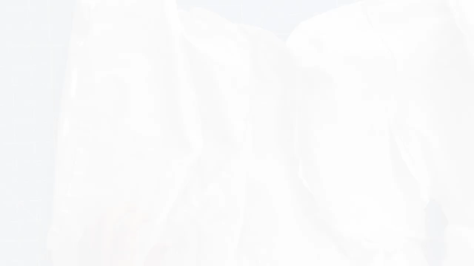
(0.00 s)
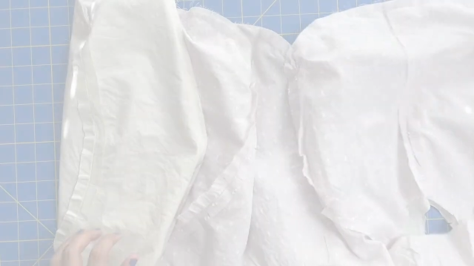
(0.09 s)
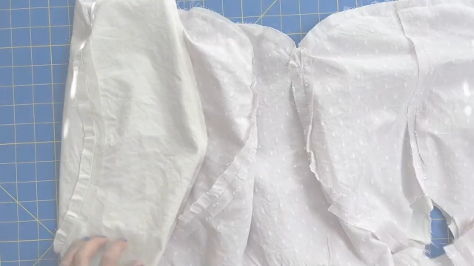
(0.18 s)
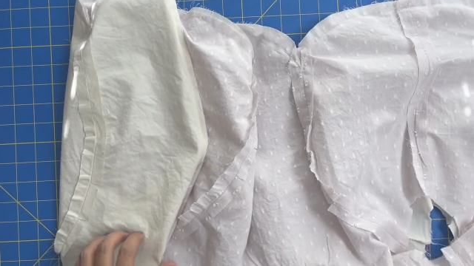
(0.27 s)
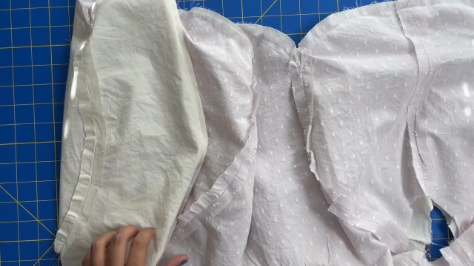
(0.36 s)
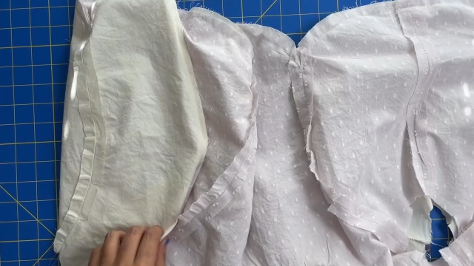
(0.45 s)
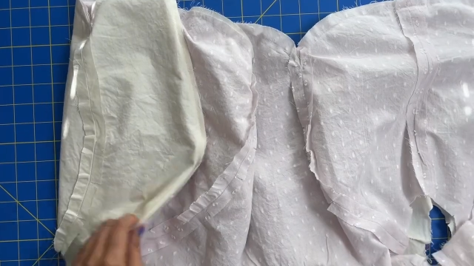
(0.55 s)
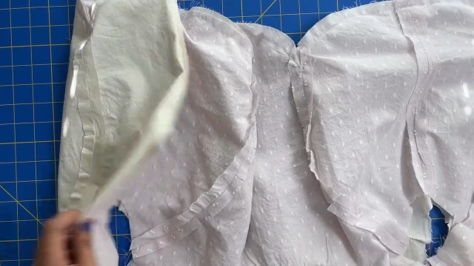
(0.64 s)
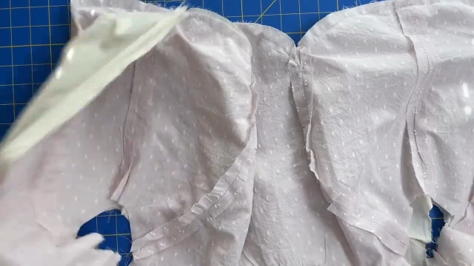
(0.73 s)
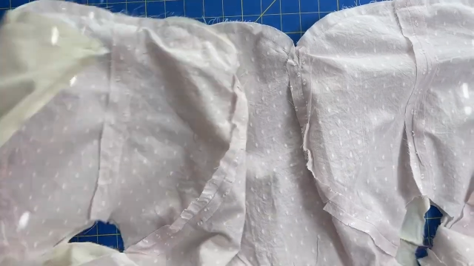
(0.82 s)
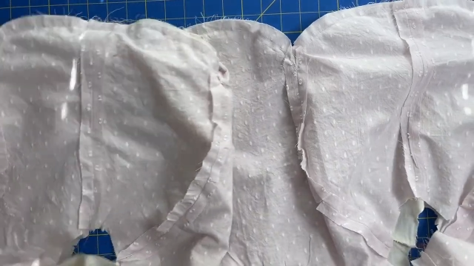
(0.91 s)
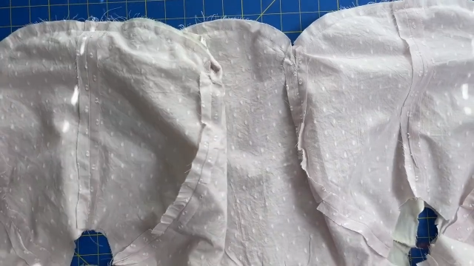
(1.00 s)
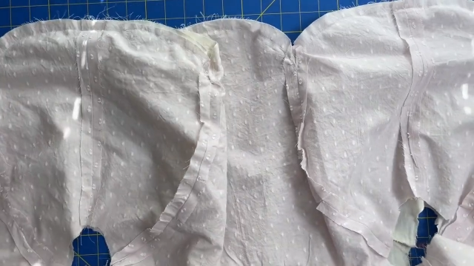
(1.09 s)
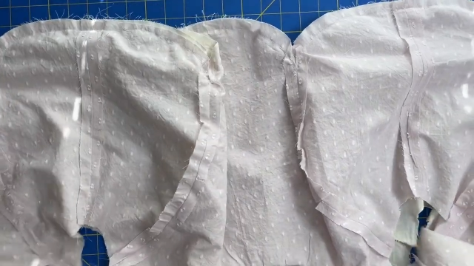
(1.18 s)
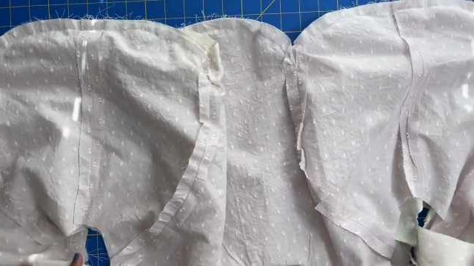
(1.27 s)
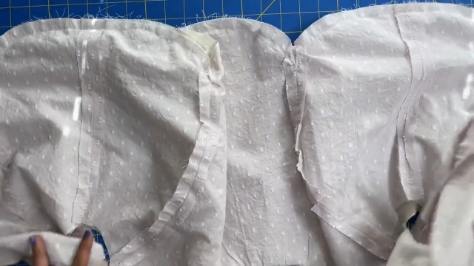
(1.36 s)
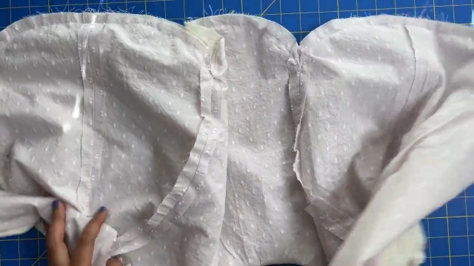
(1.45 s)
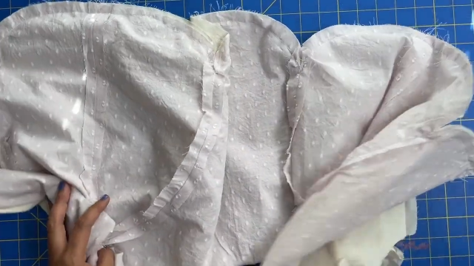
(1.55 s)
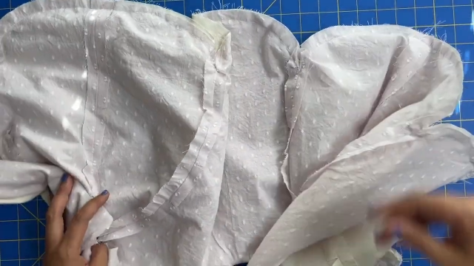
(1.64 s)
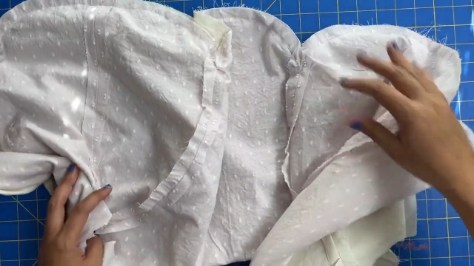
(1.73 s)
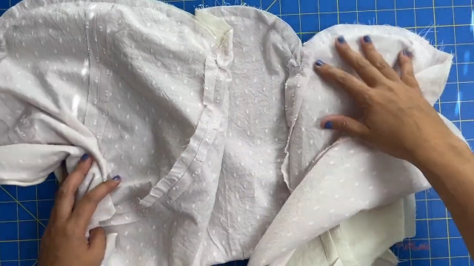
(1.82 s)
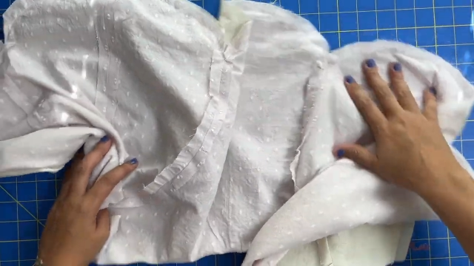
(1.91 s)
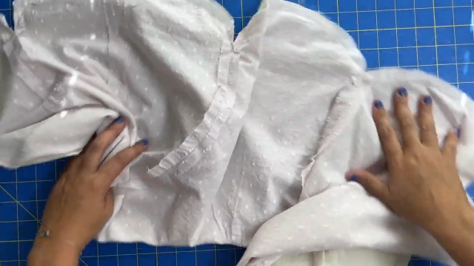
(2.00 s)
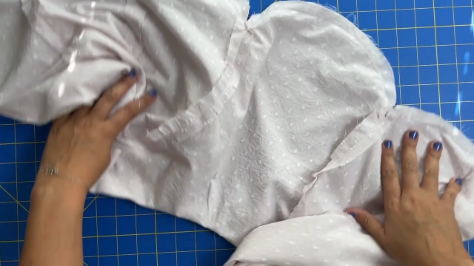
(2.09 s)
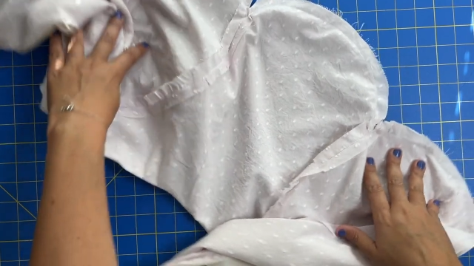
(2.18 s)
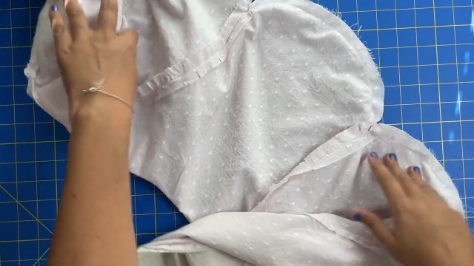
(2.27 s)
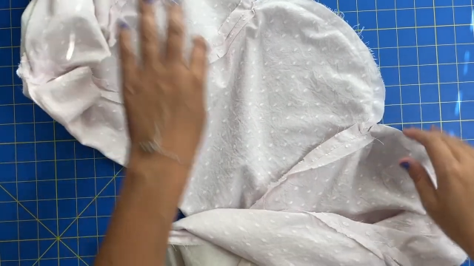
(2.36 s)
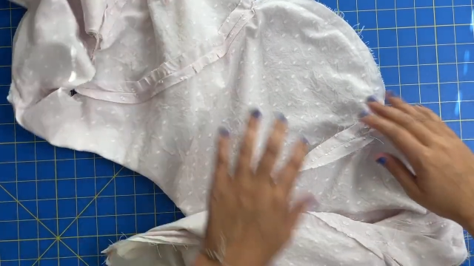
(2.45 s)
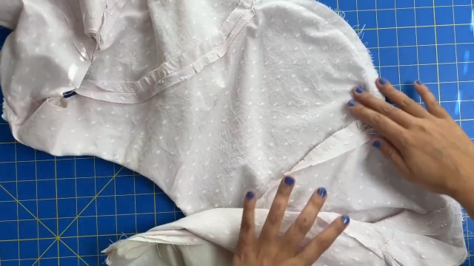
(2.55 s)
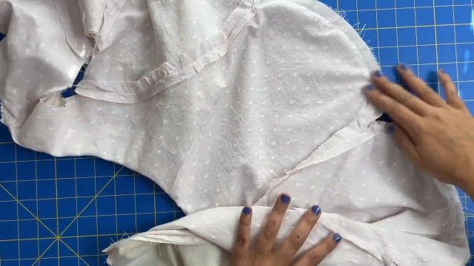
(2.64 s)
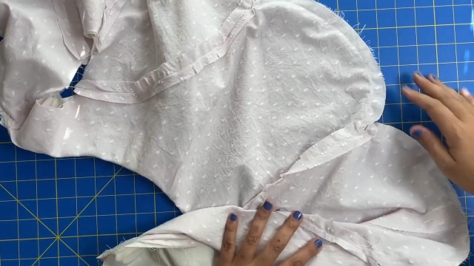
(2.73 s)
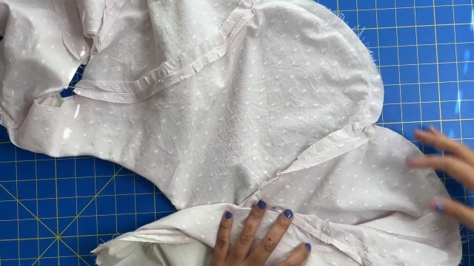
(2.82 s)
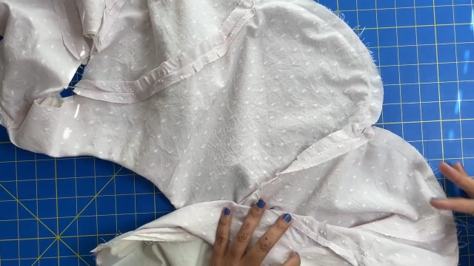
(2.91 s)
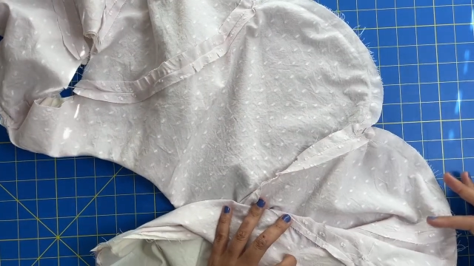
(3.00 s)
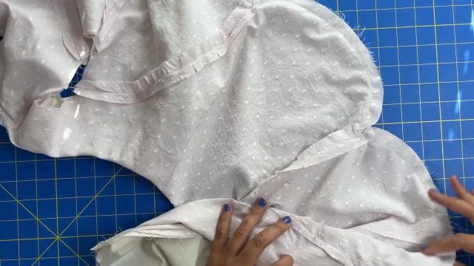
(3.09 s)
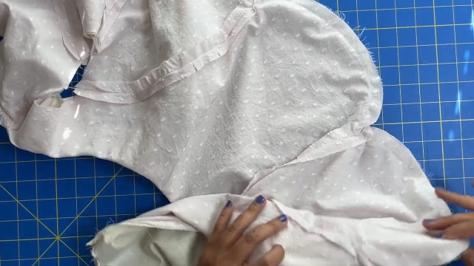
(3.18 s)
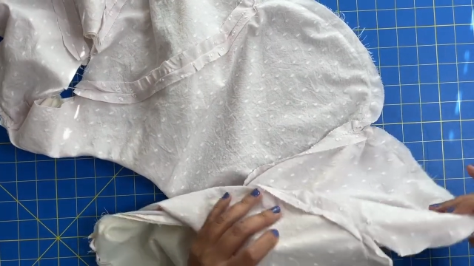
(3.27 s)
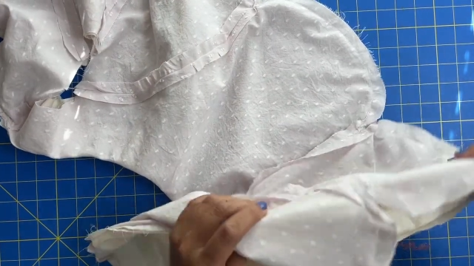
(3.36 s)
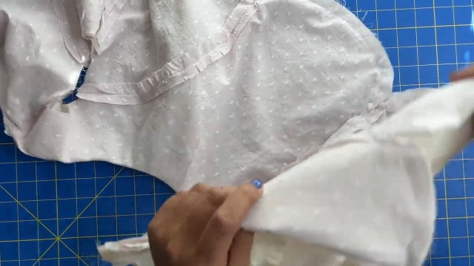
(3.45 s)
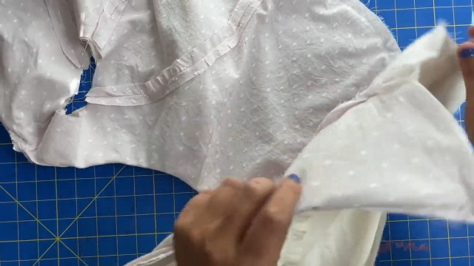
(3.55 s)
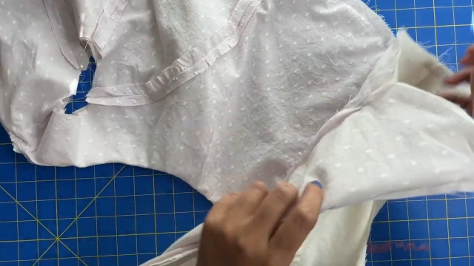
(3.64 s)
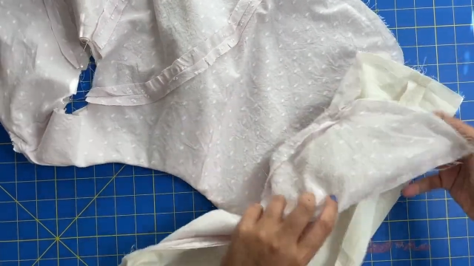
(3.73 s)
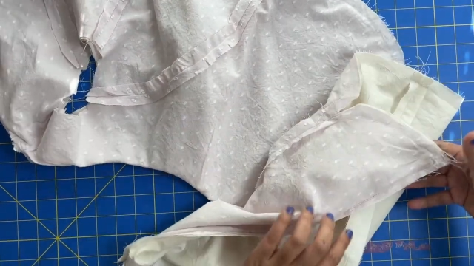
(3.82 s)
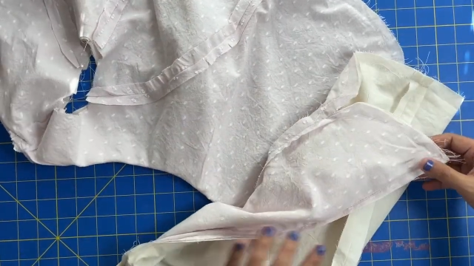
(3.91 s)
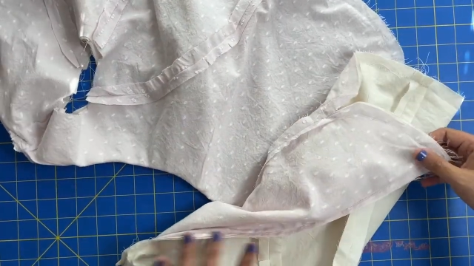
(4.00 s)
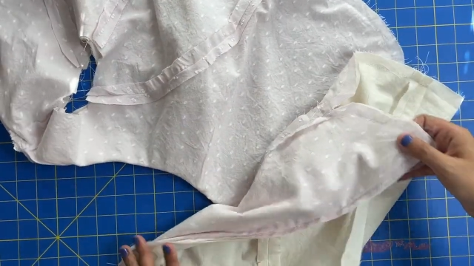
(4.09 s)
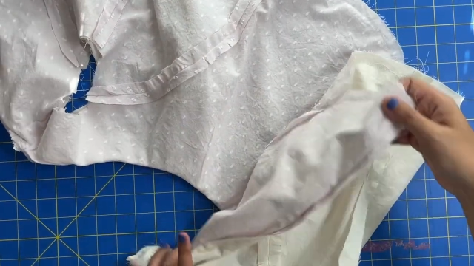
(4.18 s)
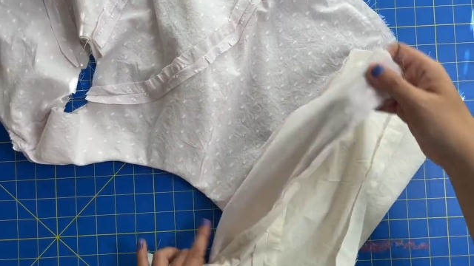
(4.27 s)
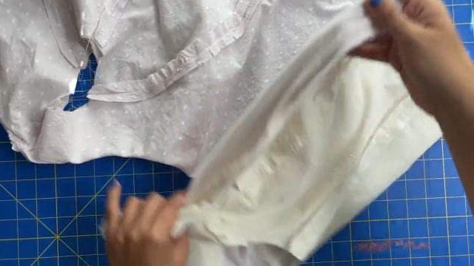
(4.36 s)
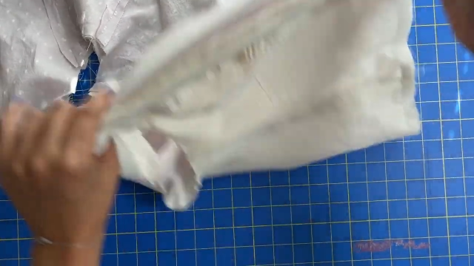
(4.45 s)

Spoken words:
[unreadable: no face in view]